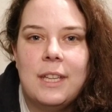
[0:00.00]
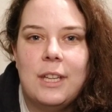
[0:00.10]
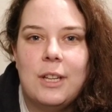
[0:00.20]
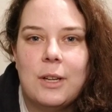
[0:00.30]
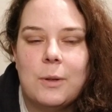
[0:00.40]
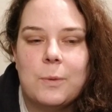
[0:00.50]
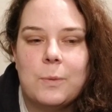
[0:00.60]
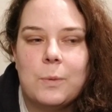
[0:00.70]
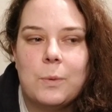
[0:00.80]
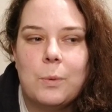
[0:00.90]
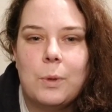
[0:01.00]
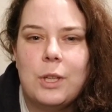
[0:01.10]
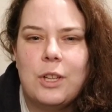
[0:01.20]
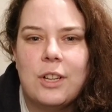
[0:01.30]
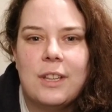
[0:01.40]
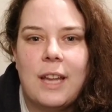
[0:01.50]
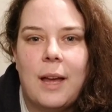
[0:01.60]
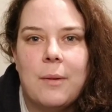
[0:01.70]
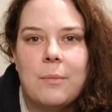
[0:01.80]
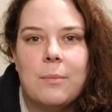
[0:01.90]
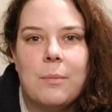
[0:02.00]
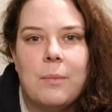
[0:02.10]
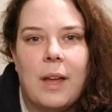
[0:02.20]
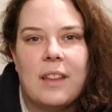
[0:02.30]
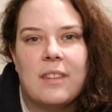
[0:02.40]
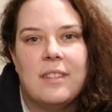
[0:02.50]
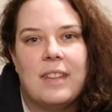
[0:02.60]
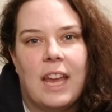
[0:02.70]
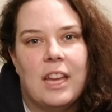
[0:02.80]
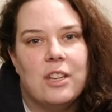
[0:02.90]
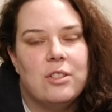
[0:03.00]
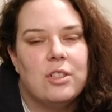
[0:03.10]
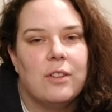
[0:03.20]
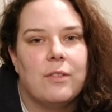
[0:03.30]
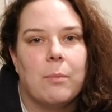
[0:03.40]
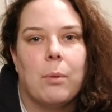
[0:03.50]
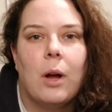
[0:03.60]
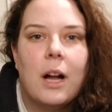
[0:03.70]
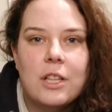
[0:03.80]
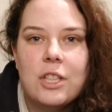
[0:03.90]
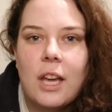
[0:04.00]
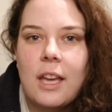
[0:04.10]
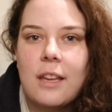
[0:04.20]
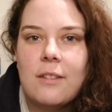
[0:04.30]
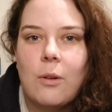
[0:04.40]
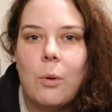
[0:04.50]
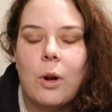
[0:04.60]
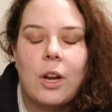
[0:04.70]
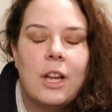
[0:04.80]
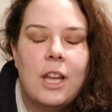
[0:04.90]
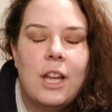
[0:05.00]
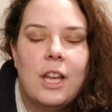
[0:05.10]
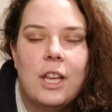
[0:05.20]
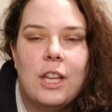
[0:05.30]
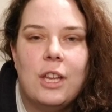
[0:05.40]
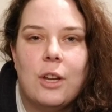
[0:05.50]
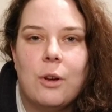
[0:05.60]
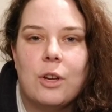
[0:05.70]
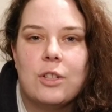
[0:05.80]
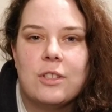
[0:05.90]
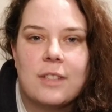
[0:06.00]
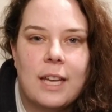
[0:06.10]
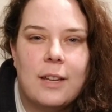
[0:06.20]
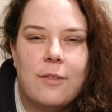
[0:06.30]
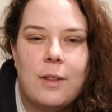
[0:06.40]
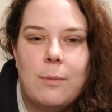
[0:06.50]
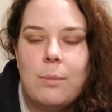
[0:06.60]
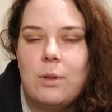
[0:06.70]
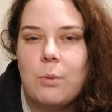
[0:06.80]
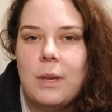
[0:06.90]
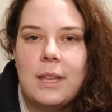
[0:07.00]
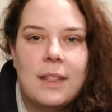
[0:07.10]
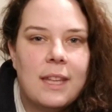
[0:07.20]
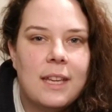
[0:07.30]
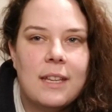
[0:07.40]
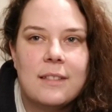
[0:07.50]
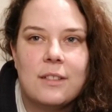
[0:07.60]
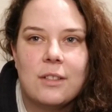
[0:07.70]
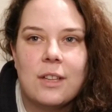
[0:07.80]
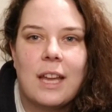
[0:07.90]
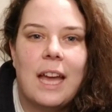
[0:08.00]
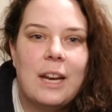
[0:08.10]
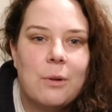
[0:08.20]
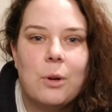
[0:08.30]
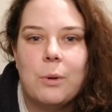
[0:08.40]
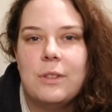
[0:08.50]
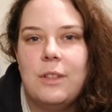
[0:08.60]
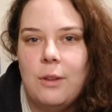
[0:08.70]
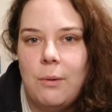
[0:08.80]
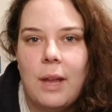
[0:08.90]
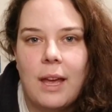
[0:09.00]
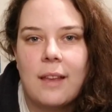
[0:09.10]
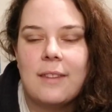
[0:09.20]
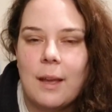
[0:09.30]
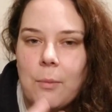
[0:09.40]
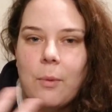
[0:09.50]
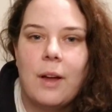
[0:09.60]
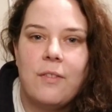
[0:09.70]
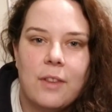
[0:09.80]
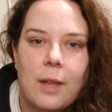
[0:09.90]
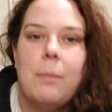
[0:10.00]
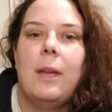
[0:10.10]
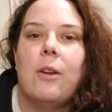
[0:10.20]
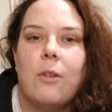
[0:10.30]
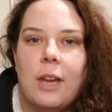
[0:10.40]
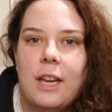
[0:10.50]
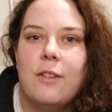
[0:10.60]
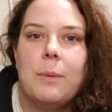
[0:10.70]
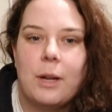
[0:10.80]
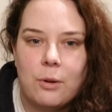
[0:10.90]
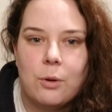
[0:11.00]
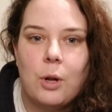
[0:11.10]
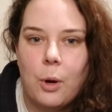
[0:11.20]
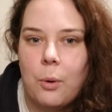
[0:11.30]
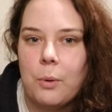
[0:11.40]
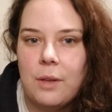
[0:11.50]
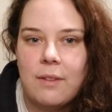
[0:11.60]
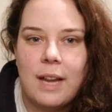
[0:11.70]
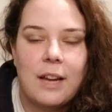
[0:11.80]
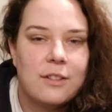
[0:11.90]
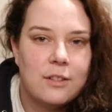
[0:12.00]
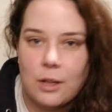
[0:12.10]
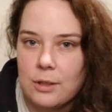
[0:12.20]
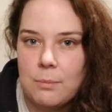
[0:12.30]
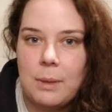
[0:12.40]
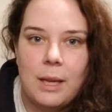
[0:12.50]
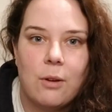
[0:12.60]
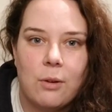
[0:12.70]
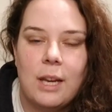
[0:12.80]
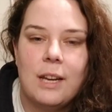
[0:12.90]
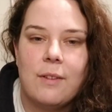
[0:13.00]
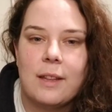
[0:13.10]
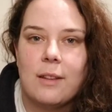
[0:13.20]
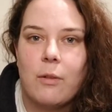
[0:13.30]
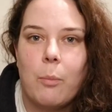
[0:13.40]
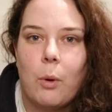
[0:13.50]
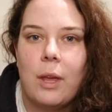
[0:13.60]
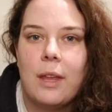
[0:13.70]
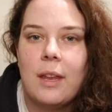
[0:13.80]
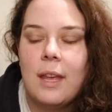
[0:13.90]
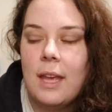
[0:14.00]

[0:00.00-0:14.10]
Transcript: you know, when you're in that that stage of a project or you know, you're just kind of in between things and you're like, I don't know what to do next. I, I feel like being creative, but I don't know even how to start being creative at this point.